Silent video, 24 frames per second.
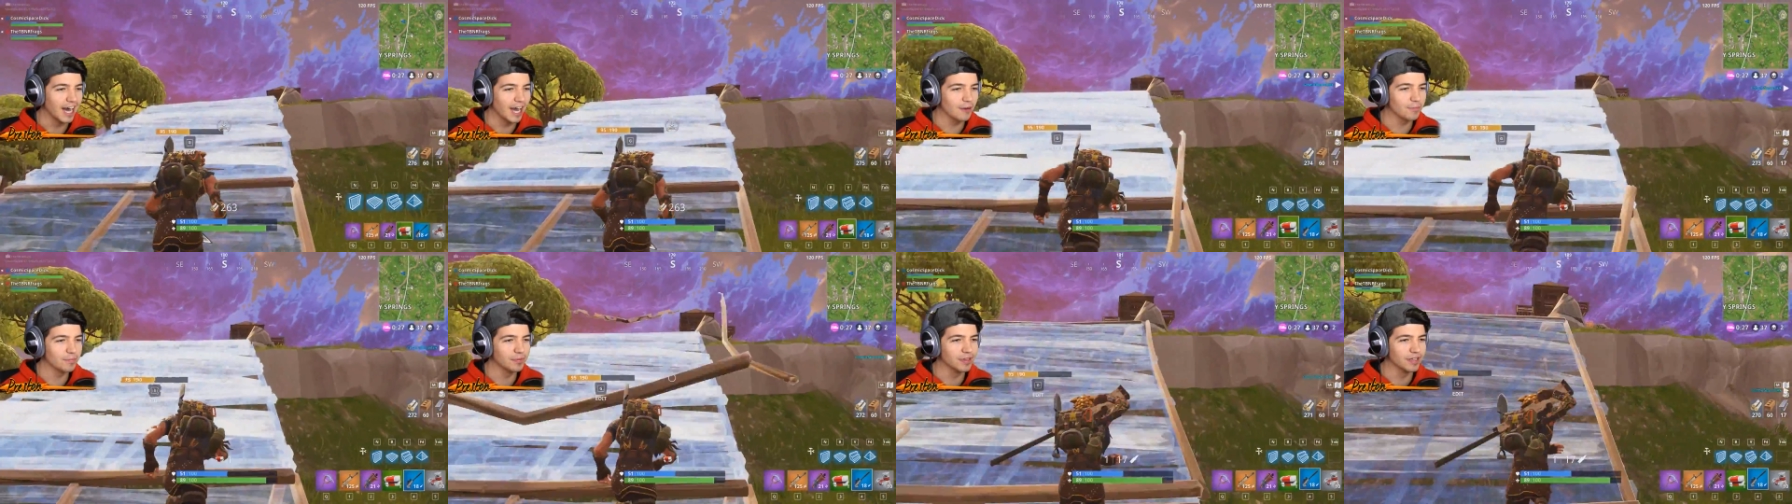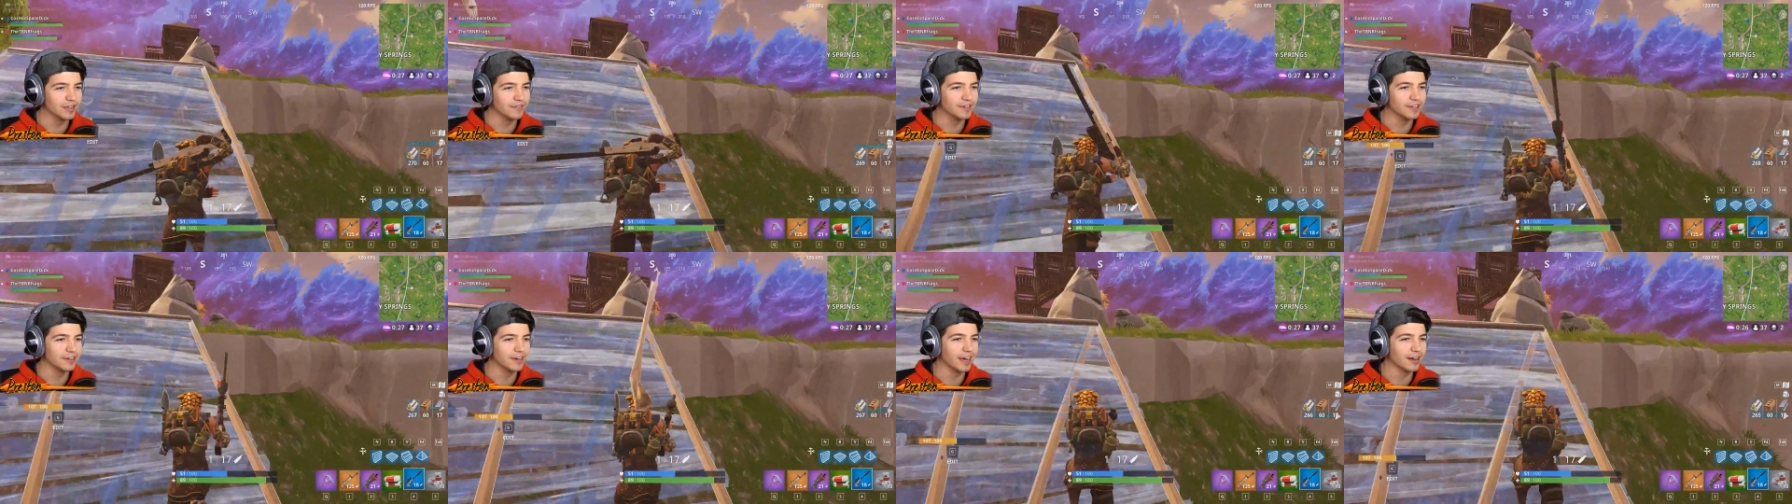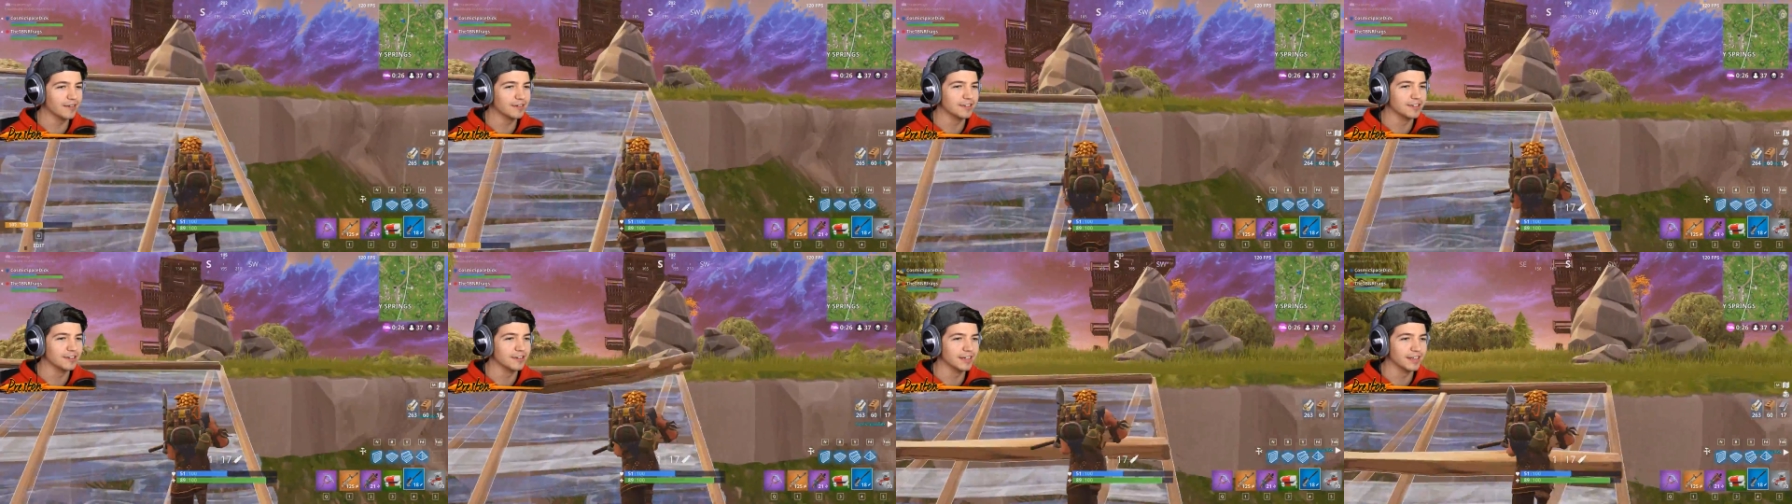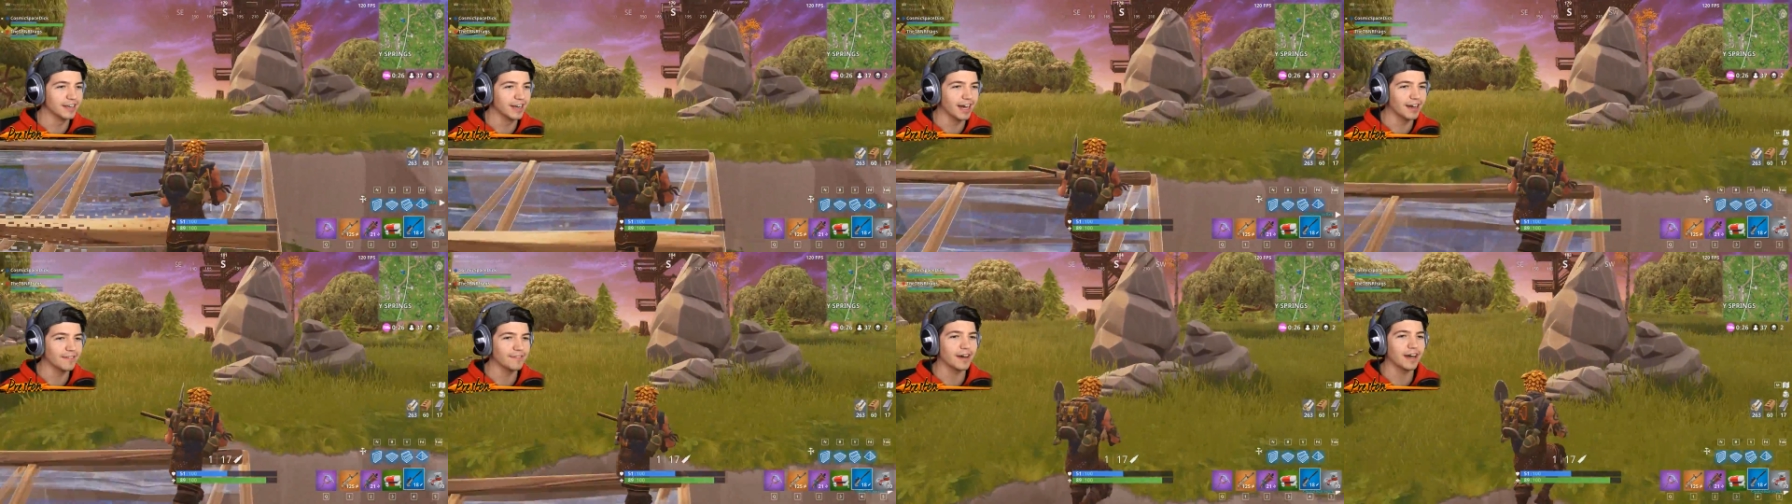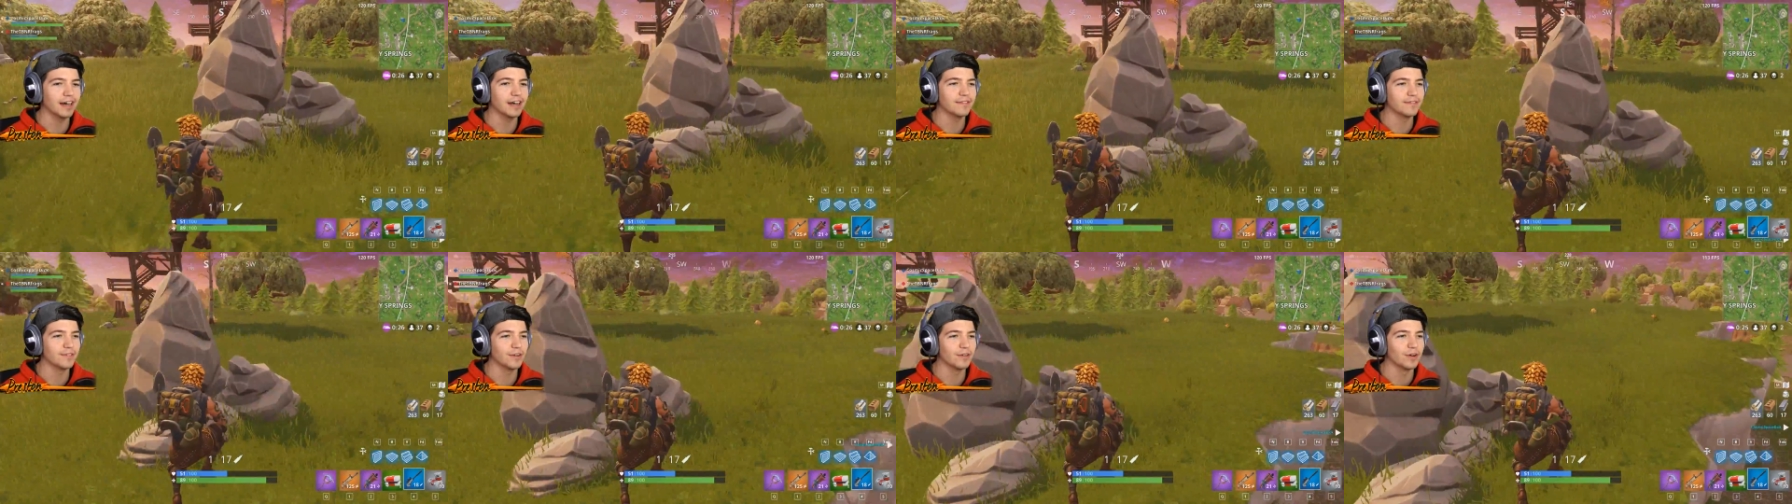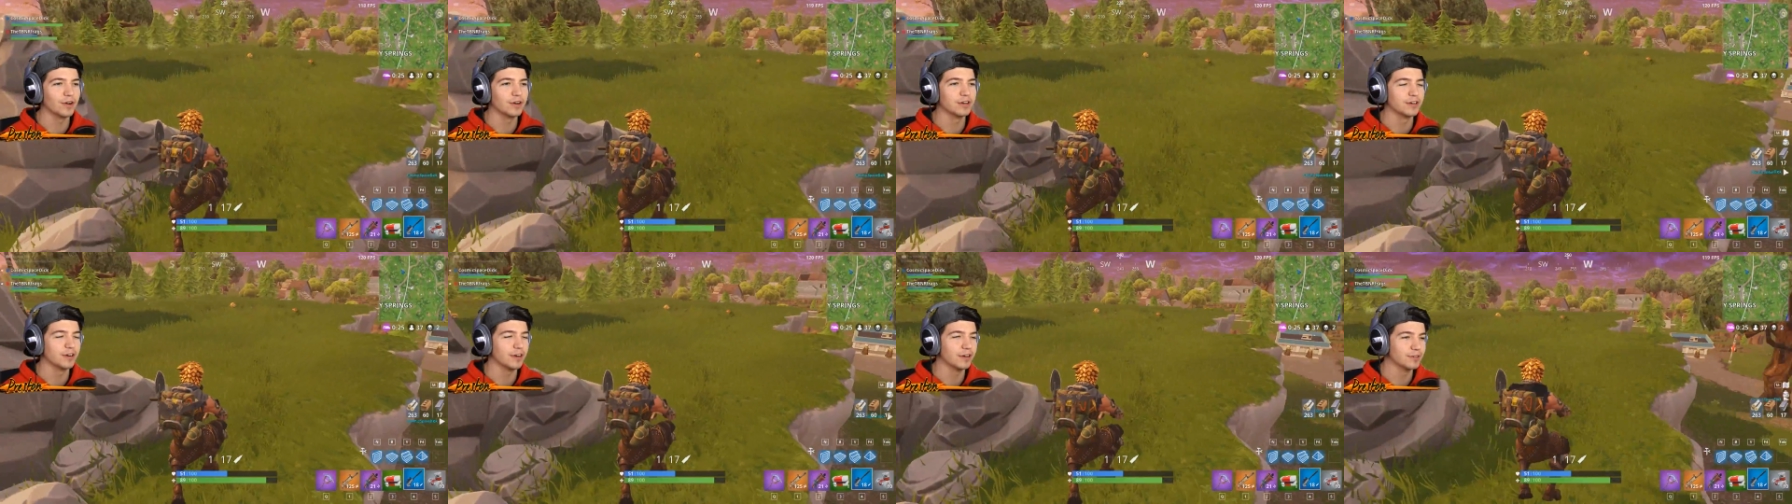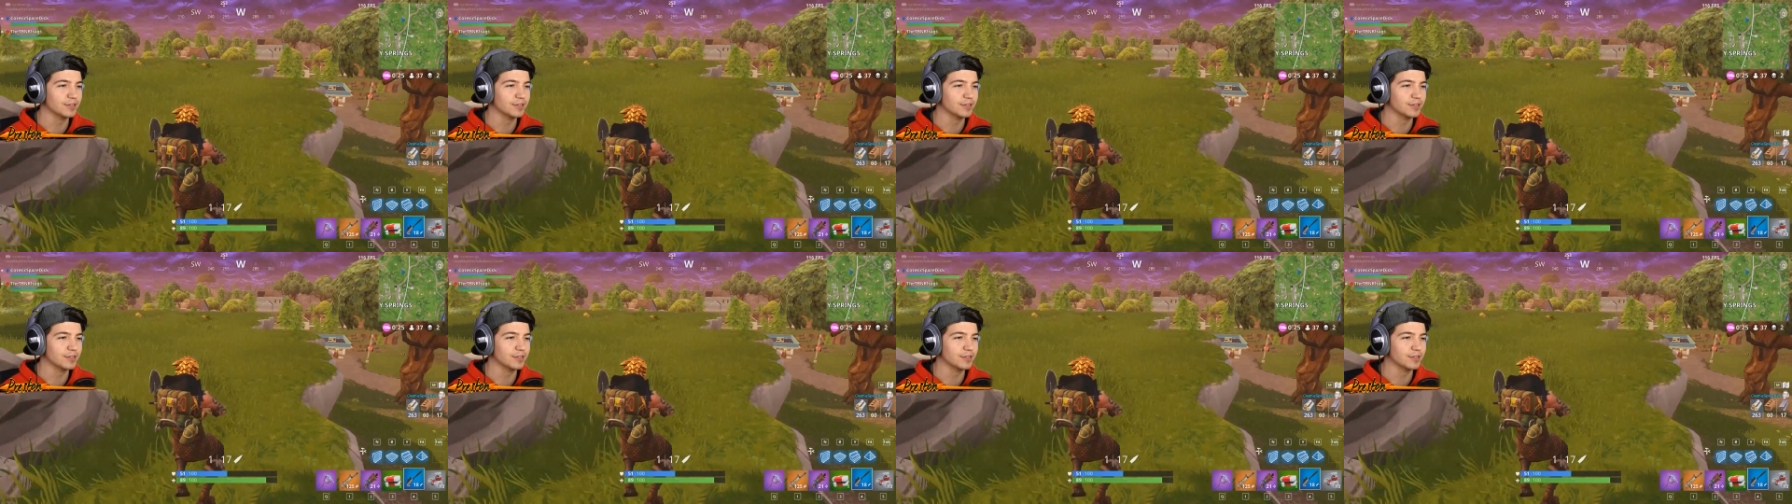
I believe it, dude. I would do it. I, I have a...